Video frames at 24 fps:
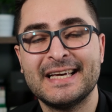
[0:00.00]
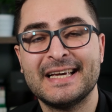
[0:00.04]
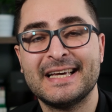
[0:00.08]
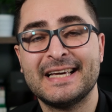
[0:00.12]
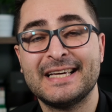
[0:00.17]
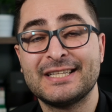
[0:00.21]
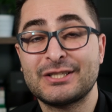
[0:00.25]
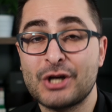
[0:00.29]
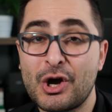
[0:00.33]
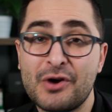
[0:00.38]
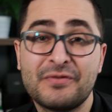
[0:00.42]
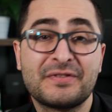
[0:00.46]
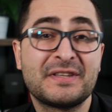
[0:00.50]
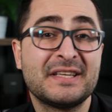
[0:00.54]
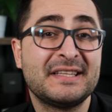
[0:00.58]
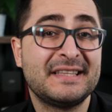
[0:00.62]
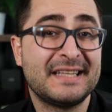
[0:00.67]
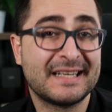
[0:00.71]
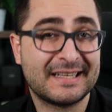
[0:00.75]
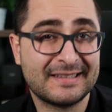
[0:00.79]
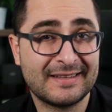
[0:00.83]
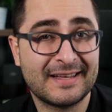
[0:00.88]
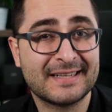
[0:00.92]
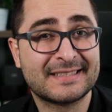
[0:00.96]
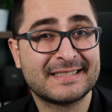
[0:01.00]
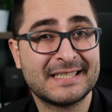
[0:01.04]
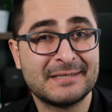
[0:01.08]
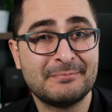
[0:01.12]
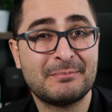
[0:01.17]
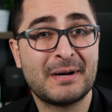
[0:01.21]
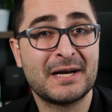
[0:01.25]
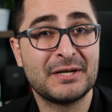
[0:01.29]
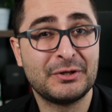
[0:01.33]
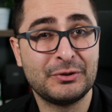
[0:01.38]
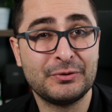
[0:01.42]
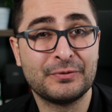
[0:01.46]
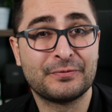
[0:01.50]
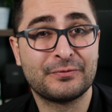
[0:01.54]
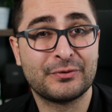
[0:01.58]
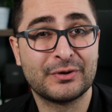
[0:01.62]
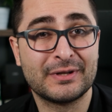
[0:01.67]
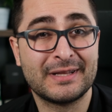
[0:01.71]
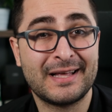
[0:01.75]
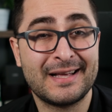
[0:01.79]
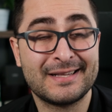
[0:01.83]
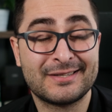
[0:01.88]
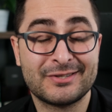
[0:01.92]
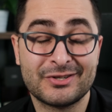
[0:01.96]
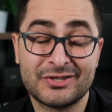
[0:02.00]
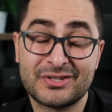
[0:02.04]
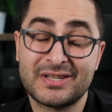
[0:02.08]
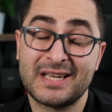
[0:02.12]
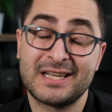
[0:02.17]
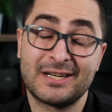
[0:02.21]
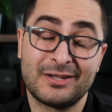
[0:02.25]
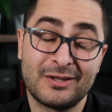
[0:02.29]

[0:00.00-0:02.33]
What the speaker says: is often neglected by new freelancers and